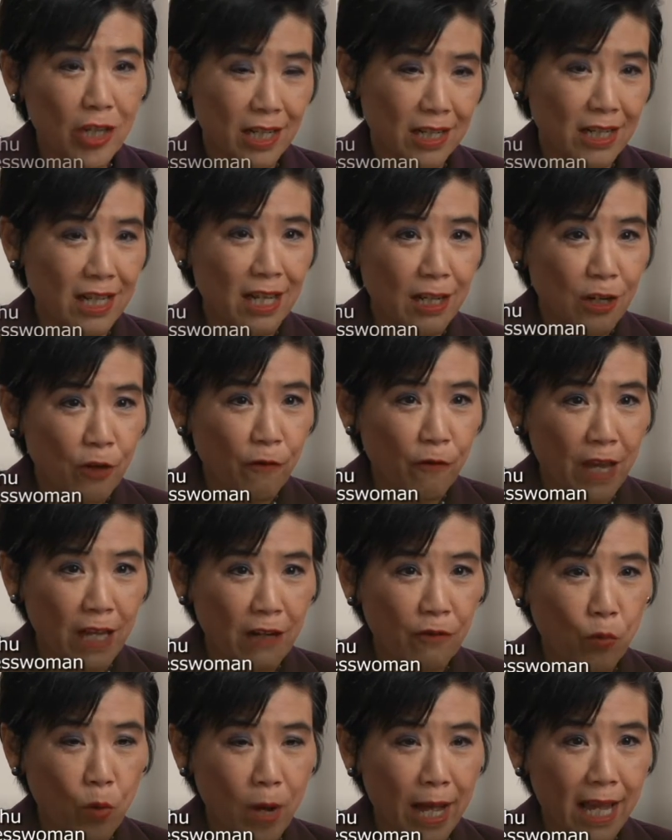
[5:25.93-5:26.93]
an
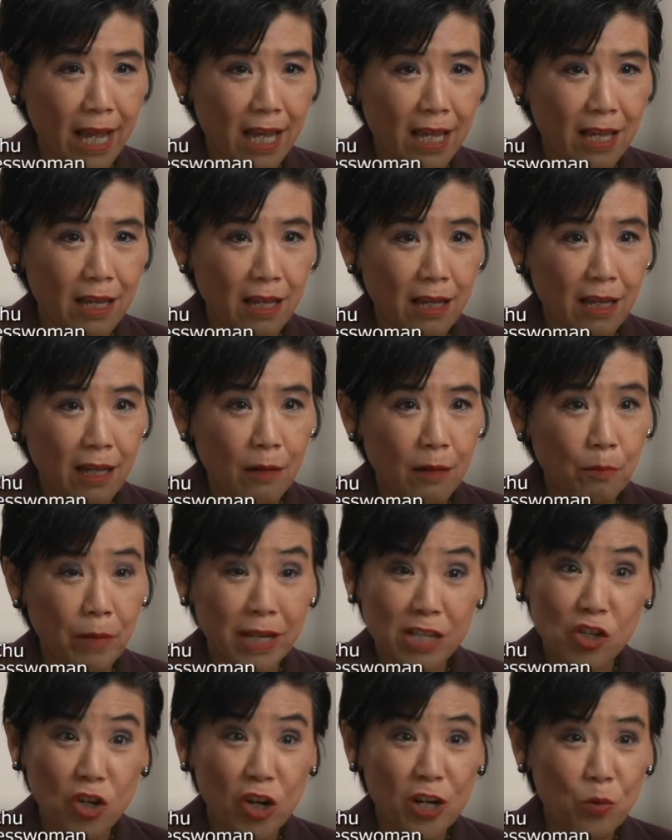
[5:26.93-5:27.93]
innovative way by
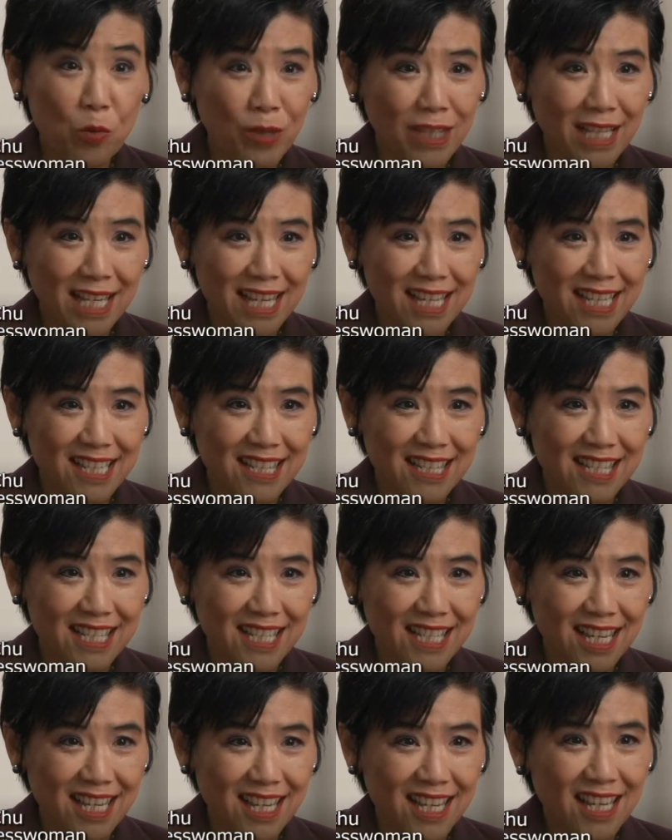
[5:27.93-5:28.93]
starting with the kids.